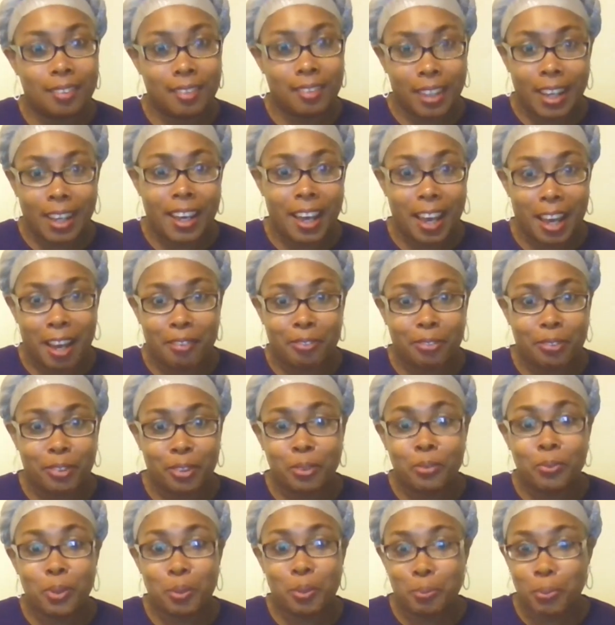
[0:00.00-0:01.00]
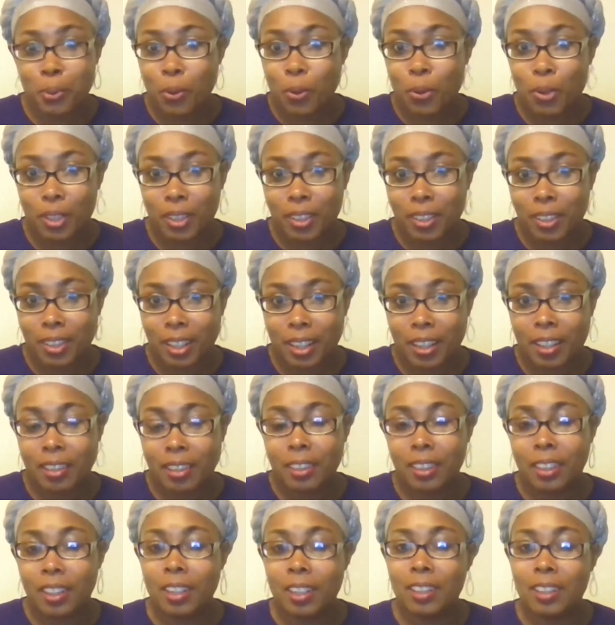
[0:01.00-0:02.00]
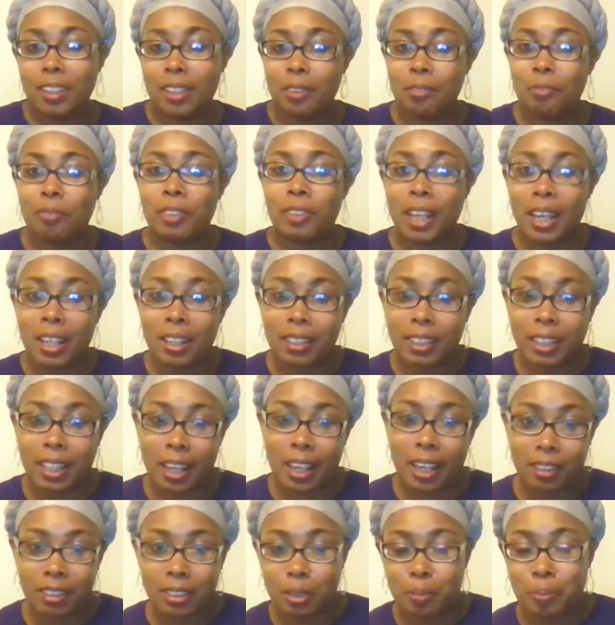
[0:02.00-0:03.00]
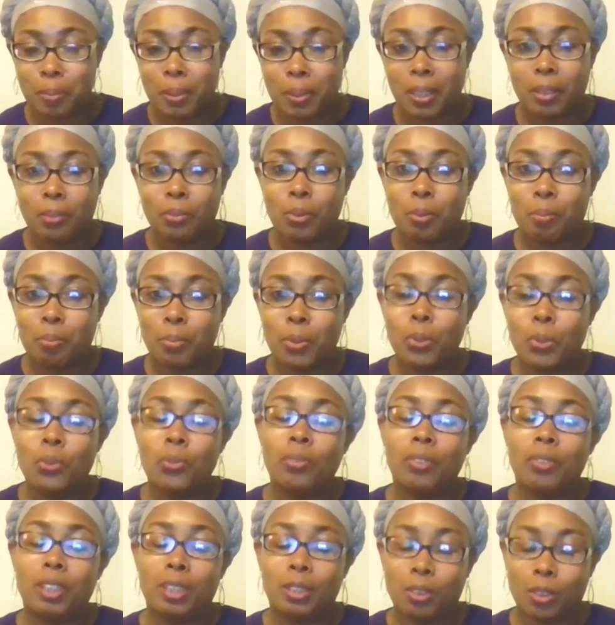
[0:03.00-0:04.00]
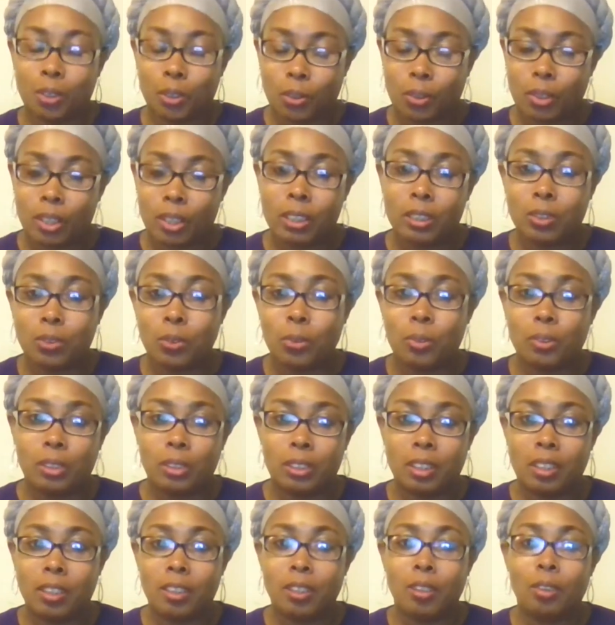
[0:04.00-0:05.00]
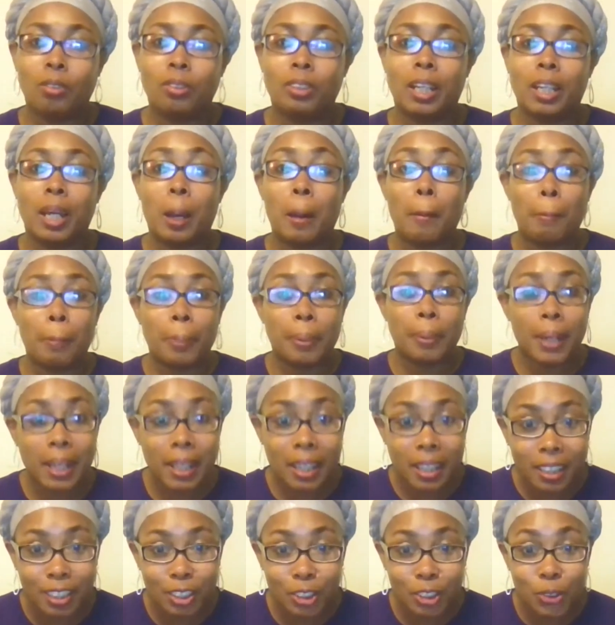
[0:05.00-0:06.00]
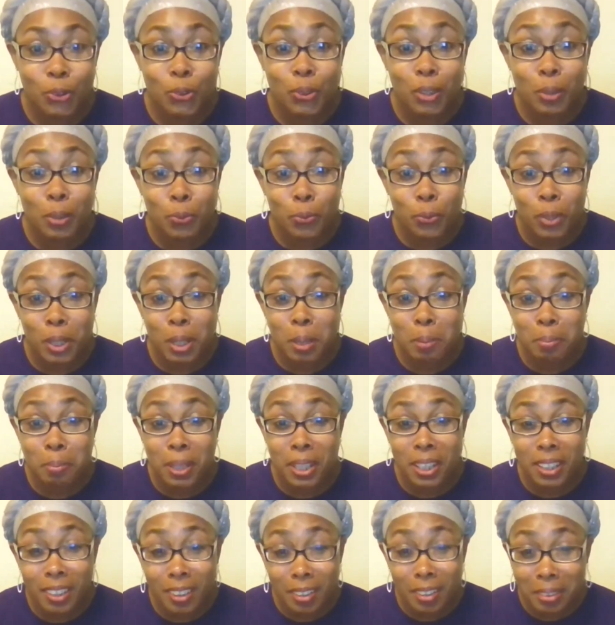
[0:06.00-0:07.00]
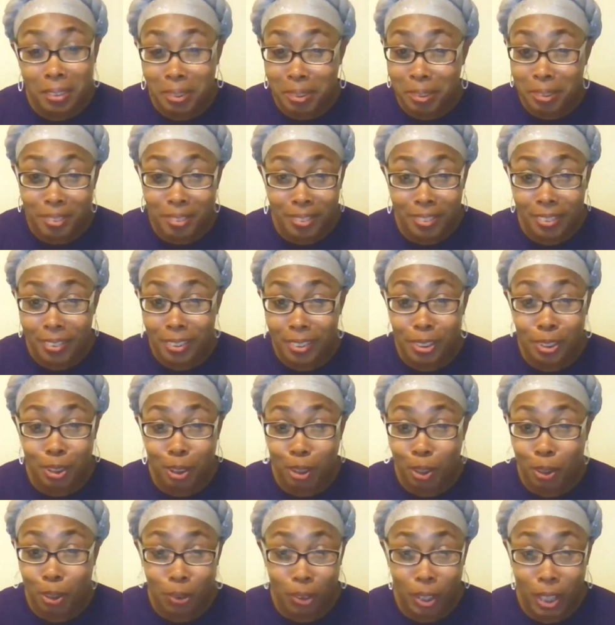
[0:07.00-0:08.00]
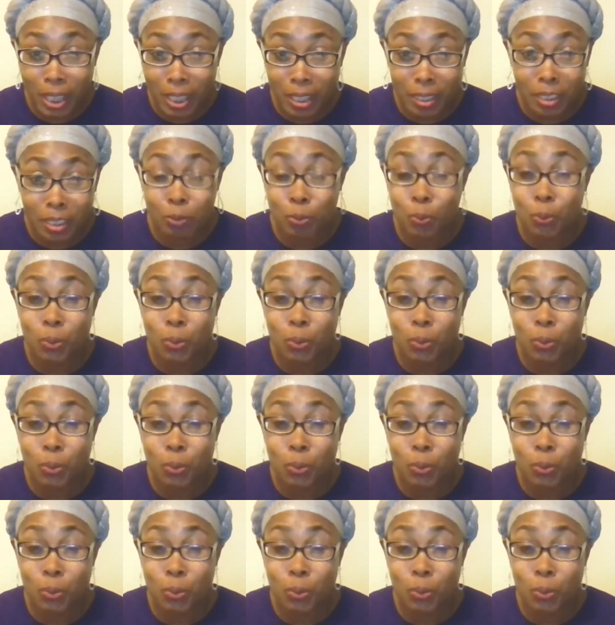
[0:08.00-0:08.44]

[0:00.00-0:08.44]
they have to report that. And if that account is being removed, then your credit score is going to go down, but you can rebuild your credit.